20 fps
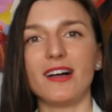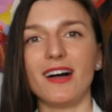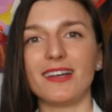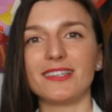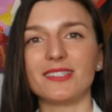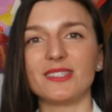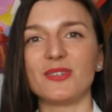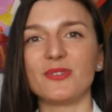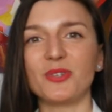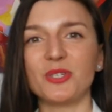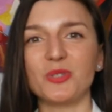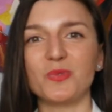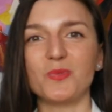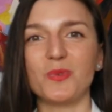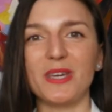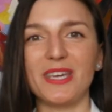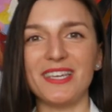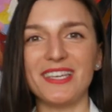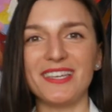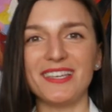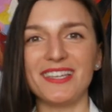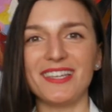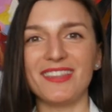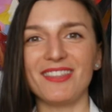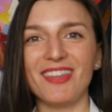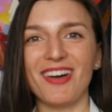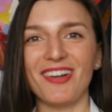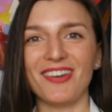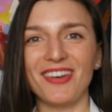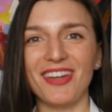as long as we
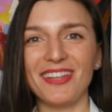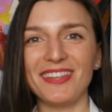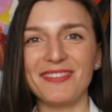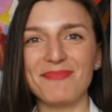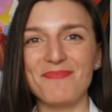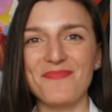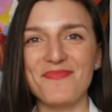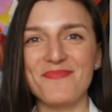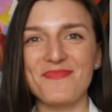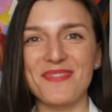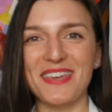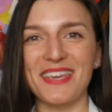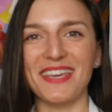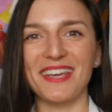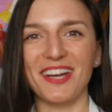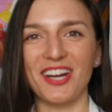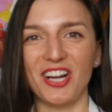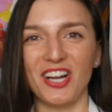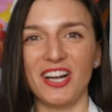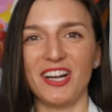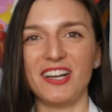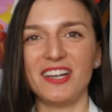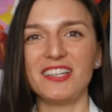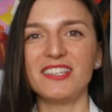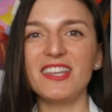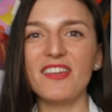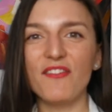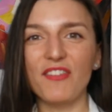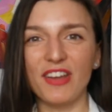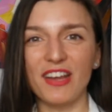are not being
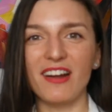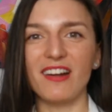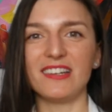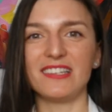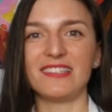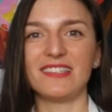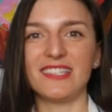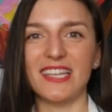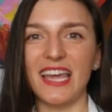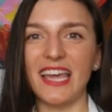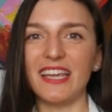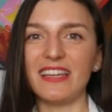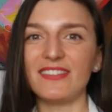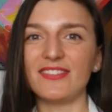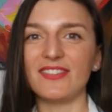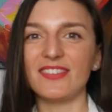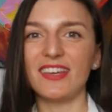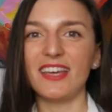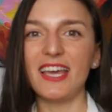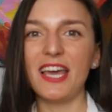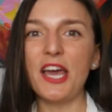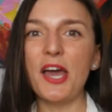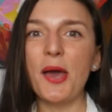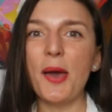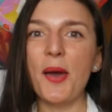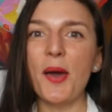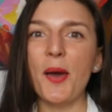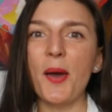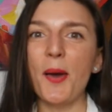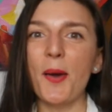hurt, we are safe.
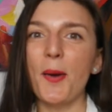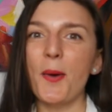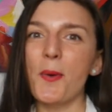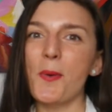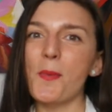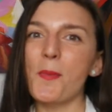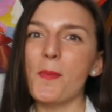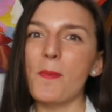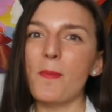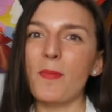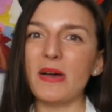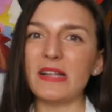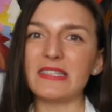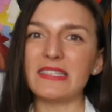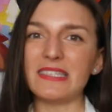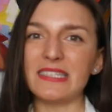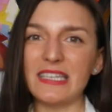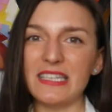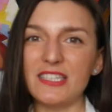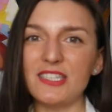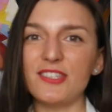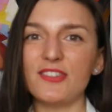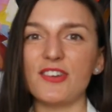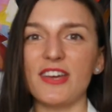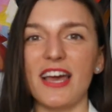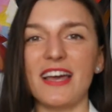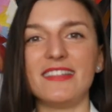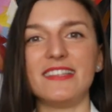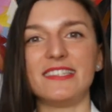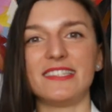But since you
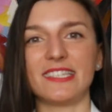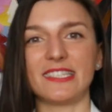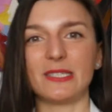had this